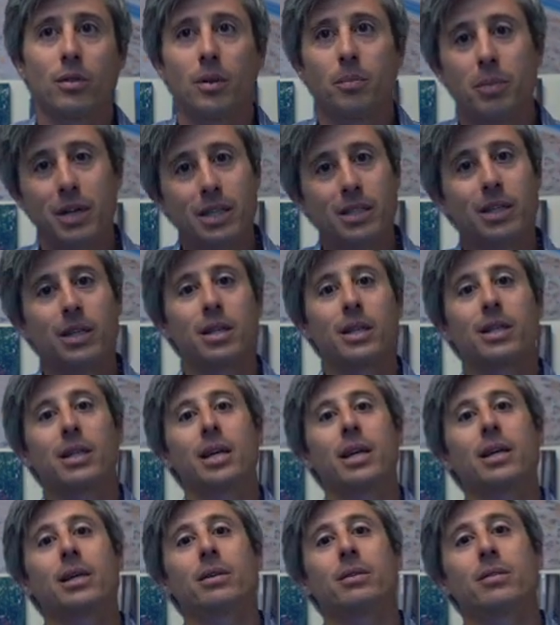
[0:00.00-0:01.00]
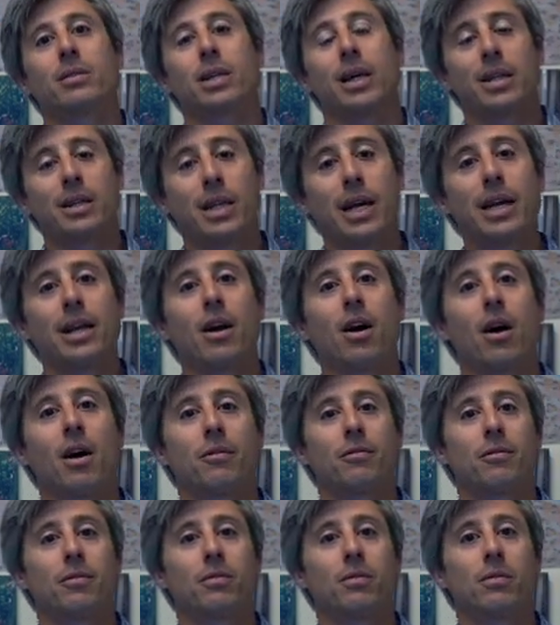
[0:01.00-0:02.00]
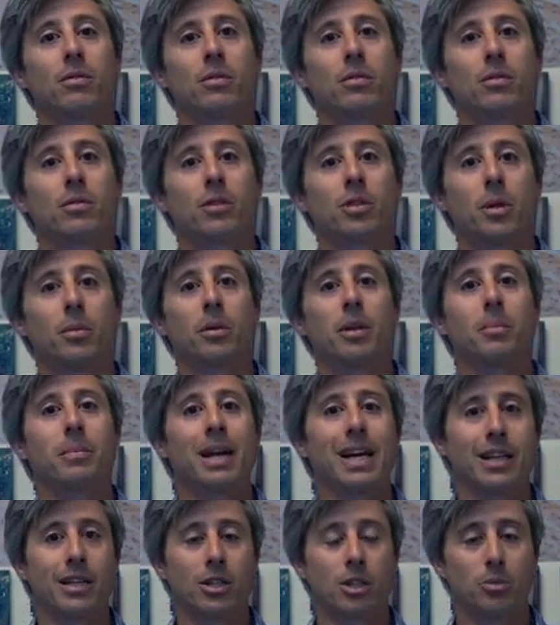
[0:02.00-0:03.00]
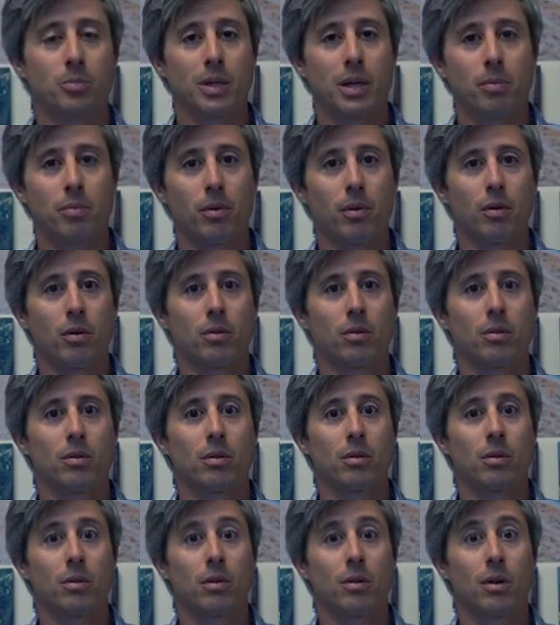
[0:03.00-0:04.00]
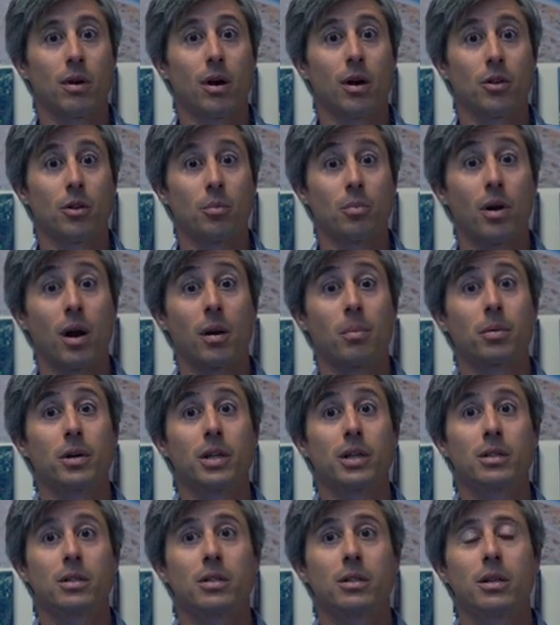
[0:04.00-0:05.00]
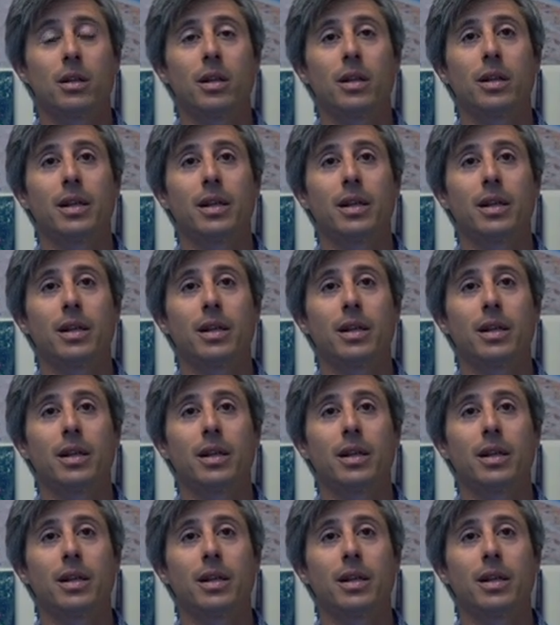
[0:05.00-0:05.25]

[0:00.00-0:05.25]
basically they laid off some of the maintenance people on the properties.